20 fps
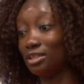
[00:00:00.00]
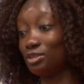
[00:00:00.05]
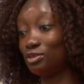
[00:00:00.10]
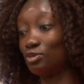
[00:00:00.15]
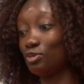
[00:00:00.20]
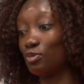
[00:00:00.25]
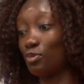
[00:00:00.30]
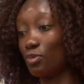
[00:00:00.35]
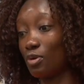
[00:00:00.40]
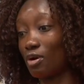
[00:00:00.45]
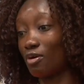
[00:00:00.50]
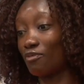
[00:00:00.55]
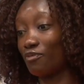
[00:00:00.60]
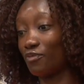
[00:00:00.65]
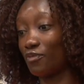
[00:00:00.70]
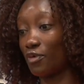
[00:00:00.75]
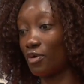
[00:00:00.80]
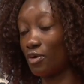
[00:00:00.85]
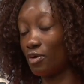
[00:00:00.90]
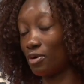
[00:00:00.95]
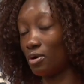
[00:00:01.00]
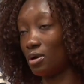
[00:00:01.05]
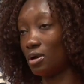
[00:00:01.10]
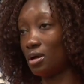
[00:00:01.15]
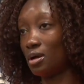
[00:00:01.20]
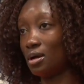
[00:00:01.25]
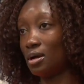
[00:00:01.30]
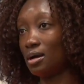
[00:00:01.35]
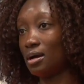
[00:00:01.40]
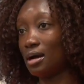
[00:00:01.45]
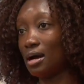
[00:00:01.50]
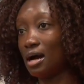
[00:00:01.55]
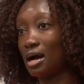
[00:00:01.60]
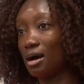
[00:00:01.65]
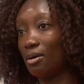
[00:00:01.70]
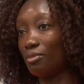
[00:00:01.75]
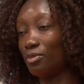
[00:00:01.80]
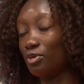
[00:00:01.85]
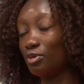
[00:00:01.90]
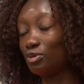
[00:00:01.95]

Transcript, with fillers: is to work for, um,